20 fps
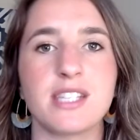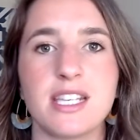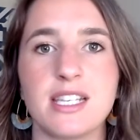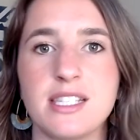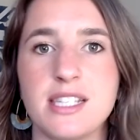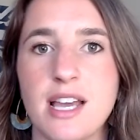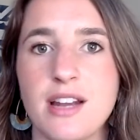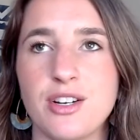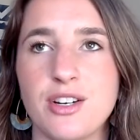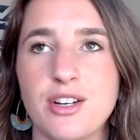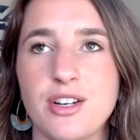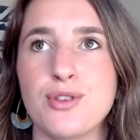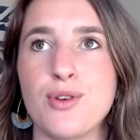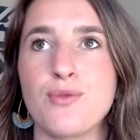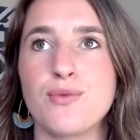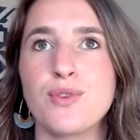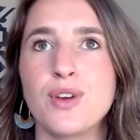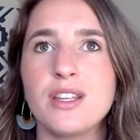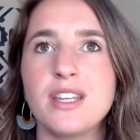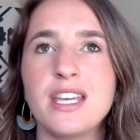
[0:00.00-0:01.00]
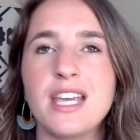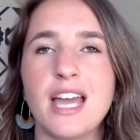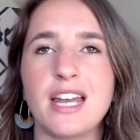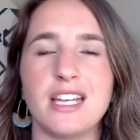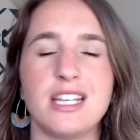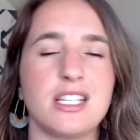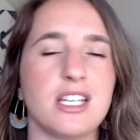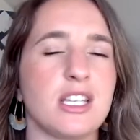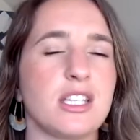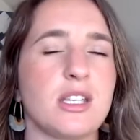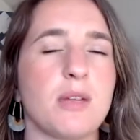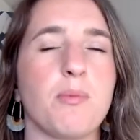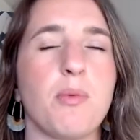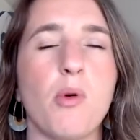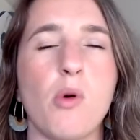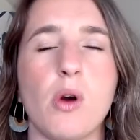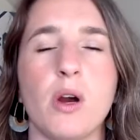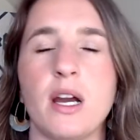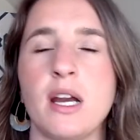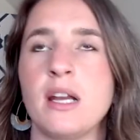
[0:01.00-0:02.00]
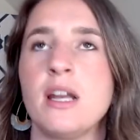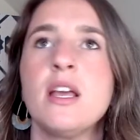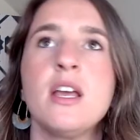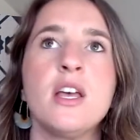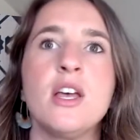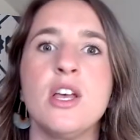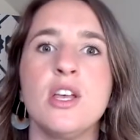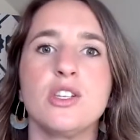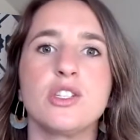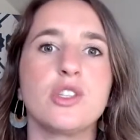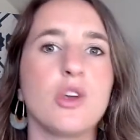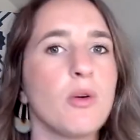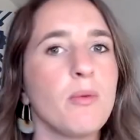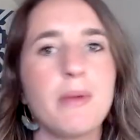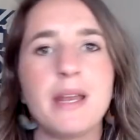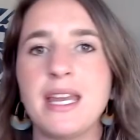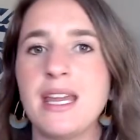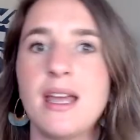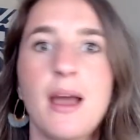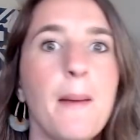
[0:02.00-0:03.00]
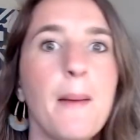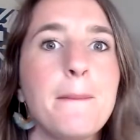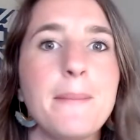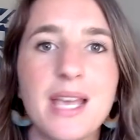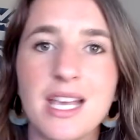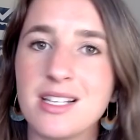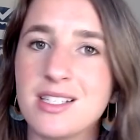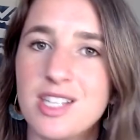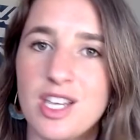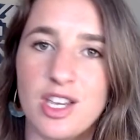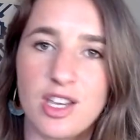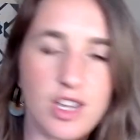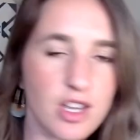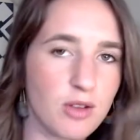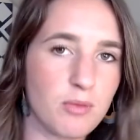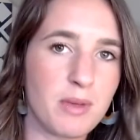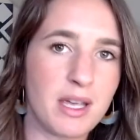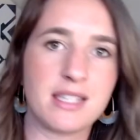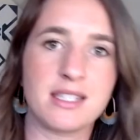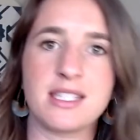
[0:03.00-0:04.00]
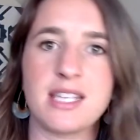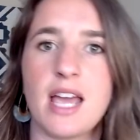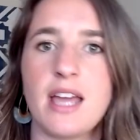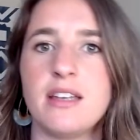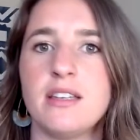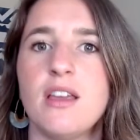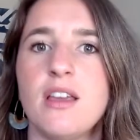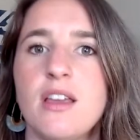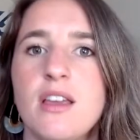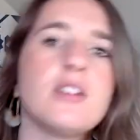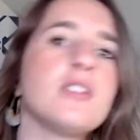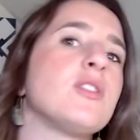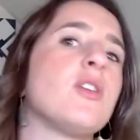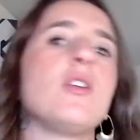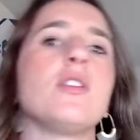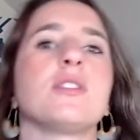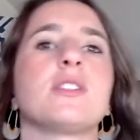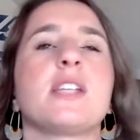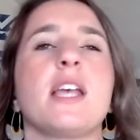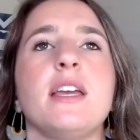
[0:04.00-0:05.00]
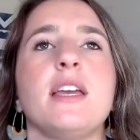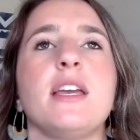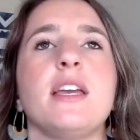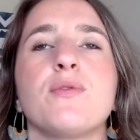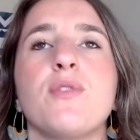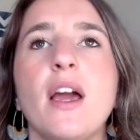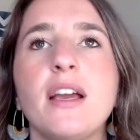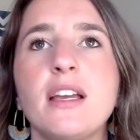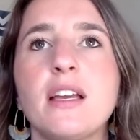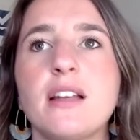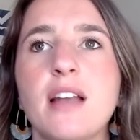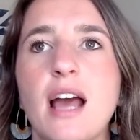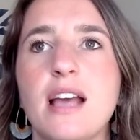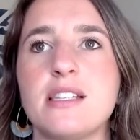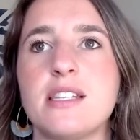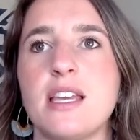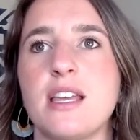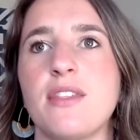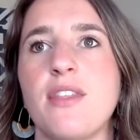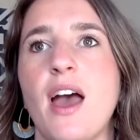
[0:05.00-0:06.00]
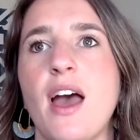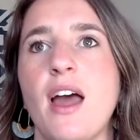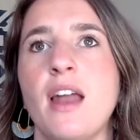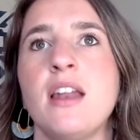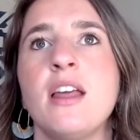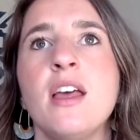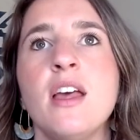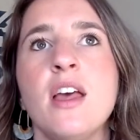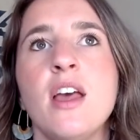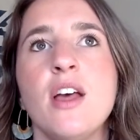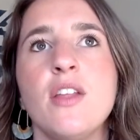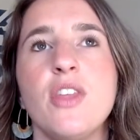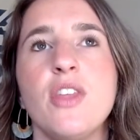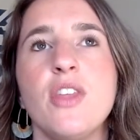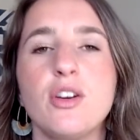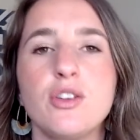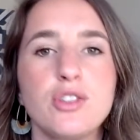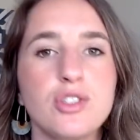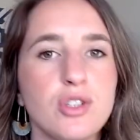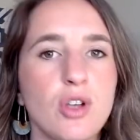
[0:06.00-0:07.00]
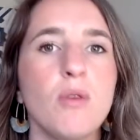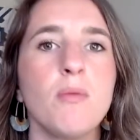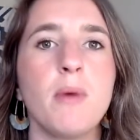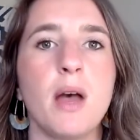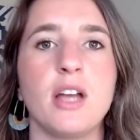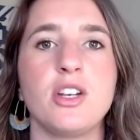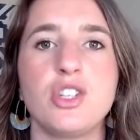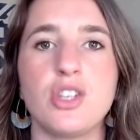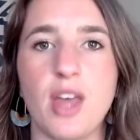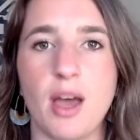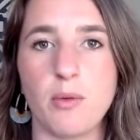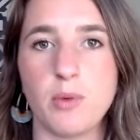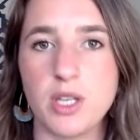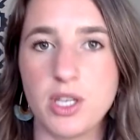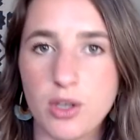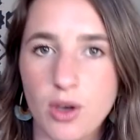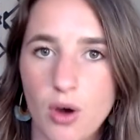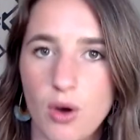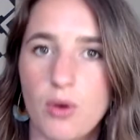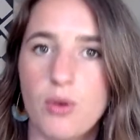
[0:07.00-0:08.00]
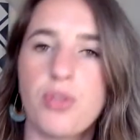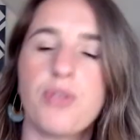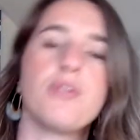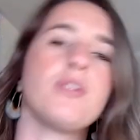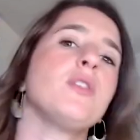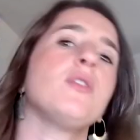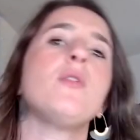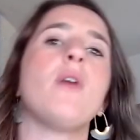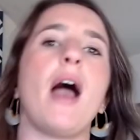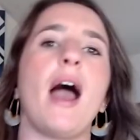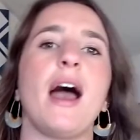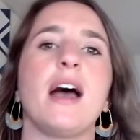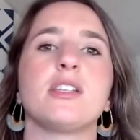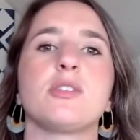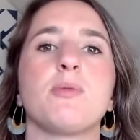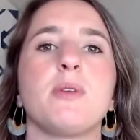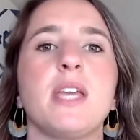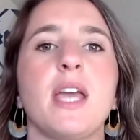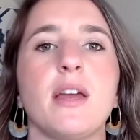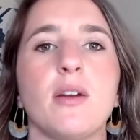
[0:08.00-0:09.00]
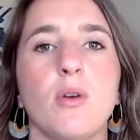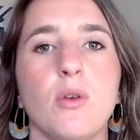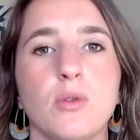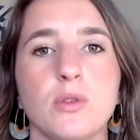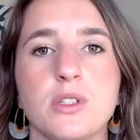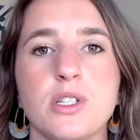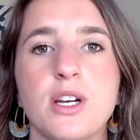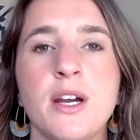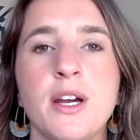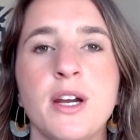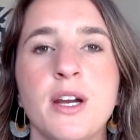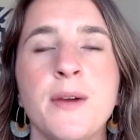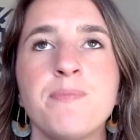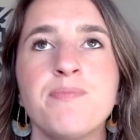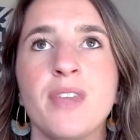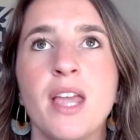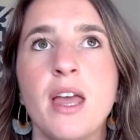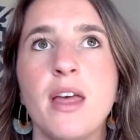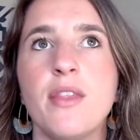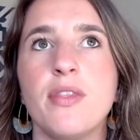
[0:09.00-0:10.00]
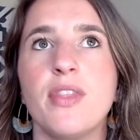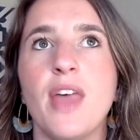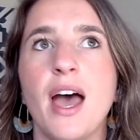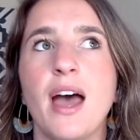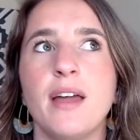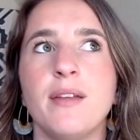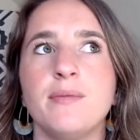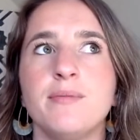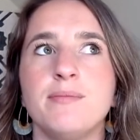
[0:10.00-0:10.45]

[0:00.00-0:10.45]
centers, really getting to support so many amazing humans and young adults, and recognizing that there's so much that we go through as we get older that